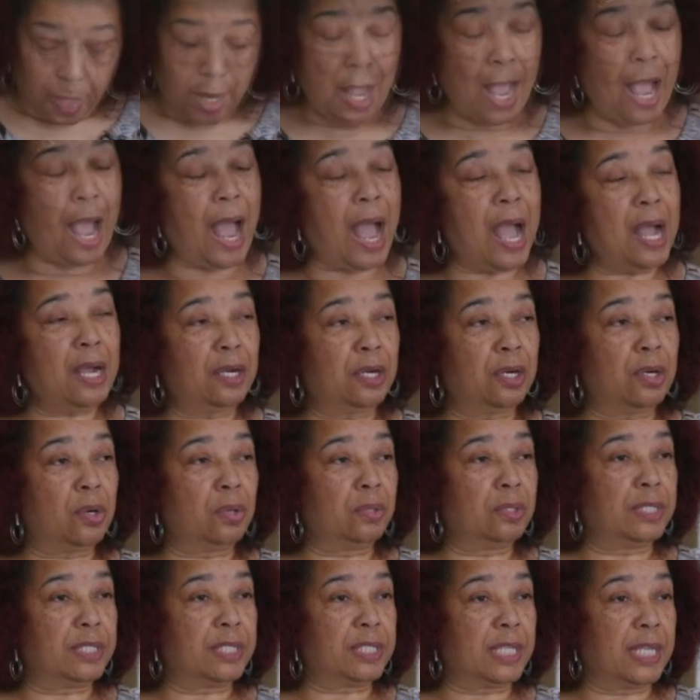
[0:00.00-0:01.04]
Our
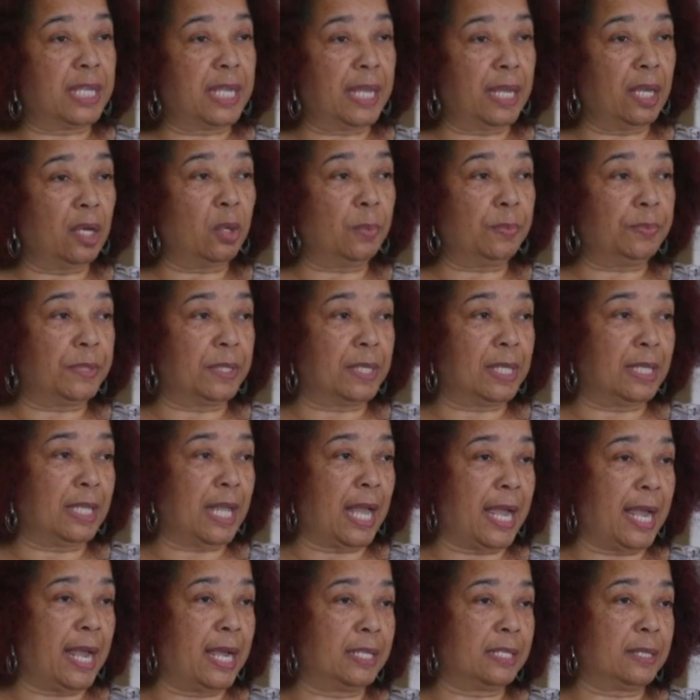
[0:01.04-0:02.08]
goal is to help the
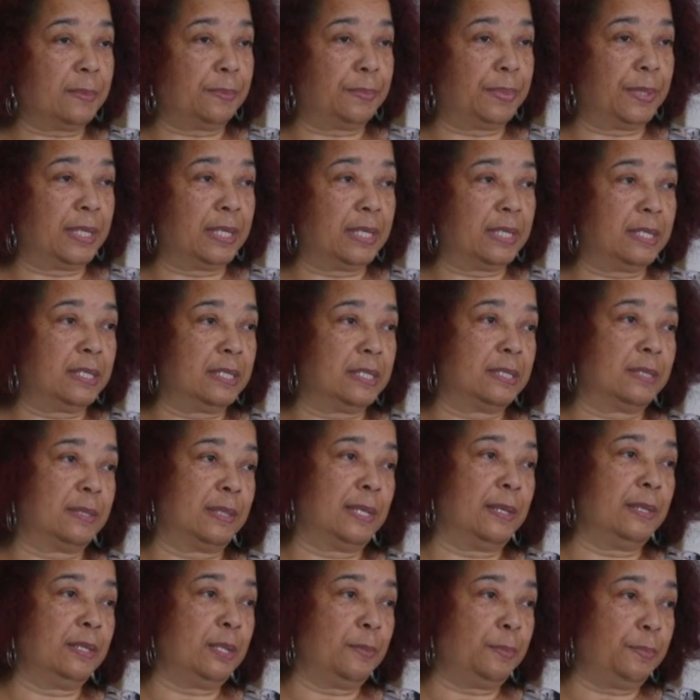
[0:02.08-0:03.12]
client be as
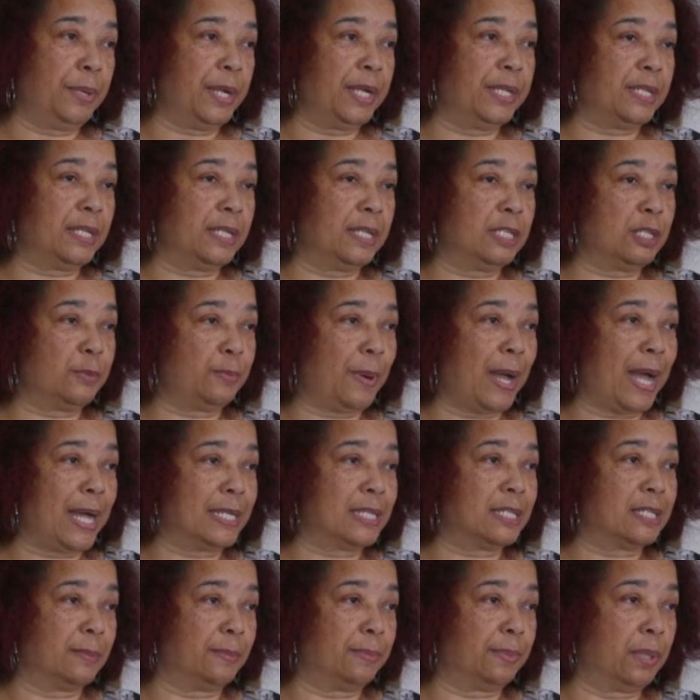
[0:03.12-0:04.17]
independent as
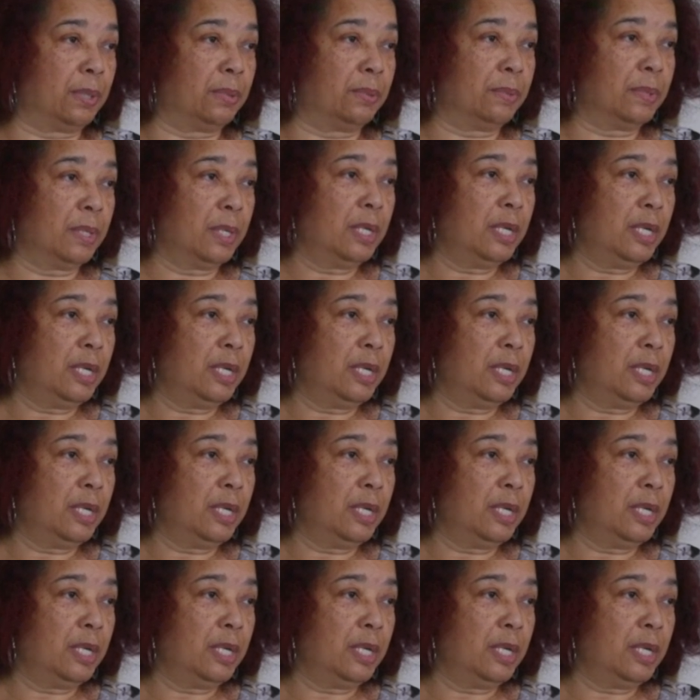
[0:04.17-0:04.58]
possible.